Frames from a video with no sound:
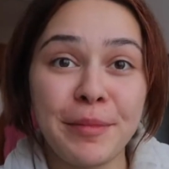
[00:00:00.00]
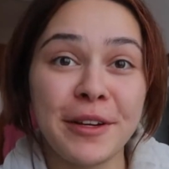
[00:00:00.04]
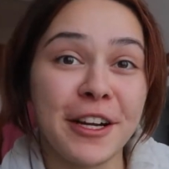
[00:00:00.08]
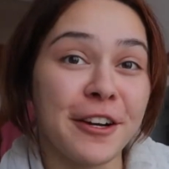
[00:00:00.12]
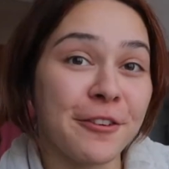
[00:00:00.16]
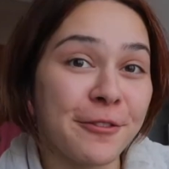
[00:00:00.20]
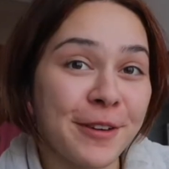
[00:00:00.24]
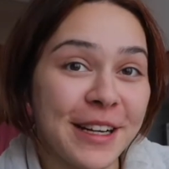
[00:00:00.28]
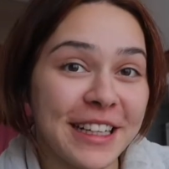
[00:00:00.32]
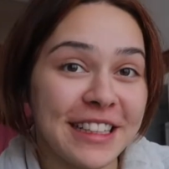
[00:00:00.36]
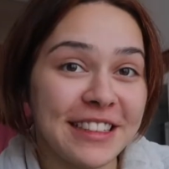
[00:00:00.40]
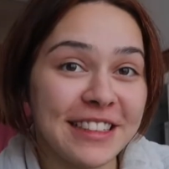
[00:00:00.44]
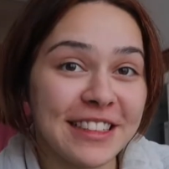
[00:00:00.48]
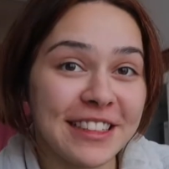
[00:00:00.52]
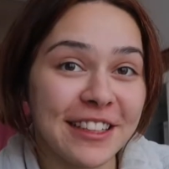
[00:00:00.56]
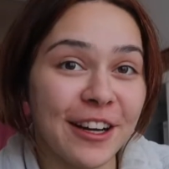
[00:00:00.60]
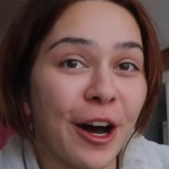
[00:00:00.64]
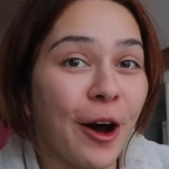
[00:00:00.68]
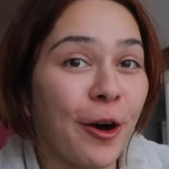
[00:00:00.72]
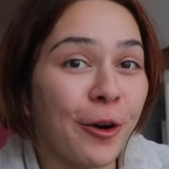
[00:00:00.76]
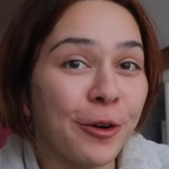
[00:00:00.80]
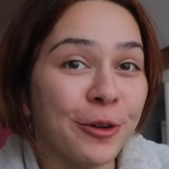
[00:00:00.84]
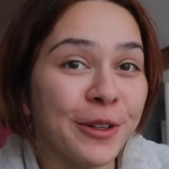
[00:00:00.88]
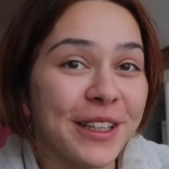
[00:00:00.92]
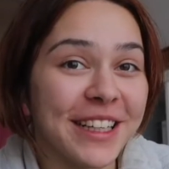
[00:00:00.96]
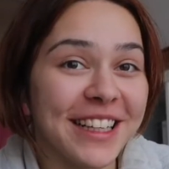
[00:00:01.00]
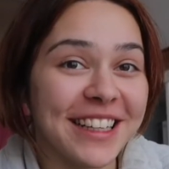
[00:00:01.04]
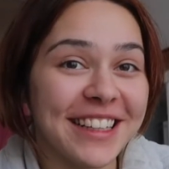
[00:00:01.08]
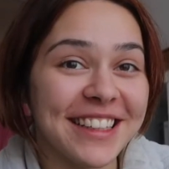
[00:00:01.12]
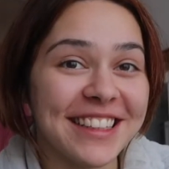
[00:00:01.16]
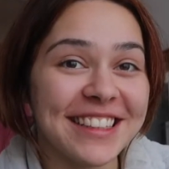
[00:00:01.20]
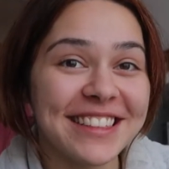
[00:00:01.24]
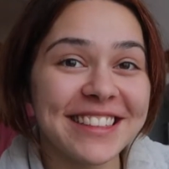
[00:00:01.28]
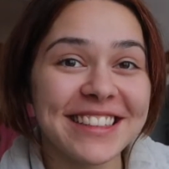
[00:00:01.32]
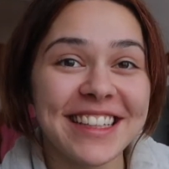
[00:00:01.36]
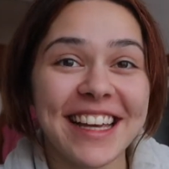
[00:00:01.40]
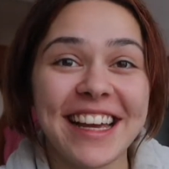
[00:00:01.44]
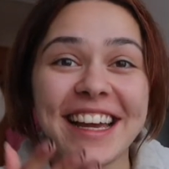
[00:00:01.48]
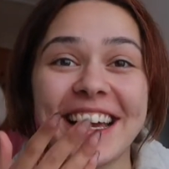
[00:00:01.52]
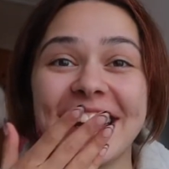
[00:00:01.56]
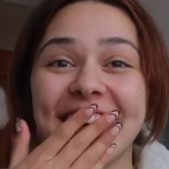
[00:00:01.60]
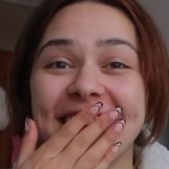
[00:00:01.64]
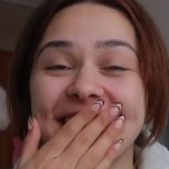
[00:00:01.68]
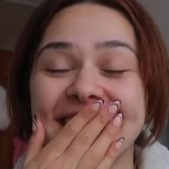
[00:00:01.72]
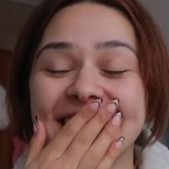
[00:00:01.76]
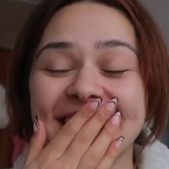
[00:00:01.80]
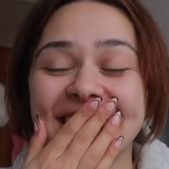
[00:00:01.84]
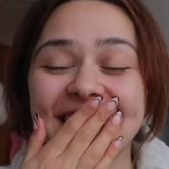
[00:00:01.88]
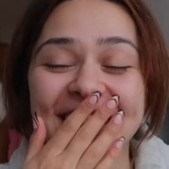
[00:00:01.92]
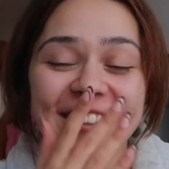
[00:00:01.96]
and I already saw who it is,
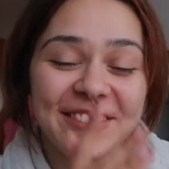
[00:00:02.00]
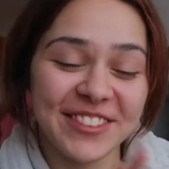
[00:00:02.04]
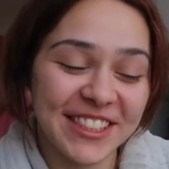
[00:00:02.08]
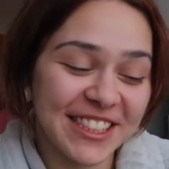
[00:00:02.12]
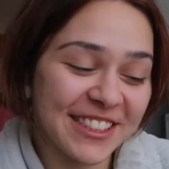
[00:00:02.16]
and I'm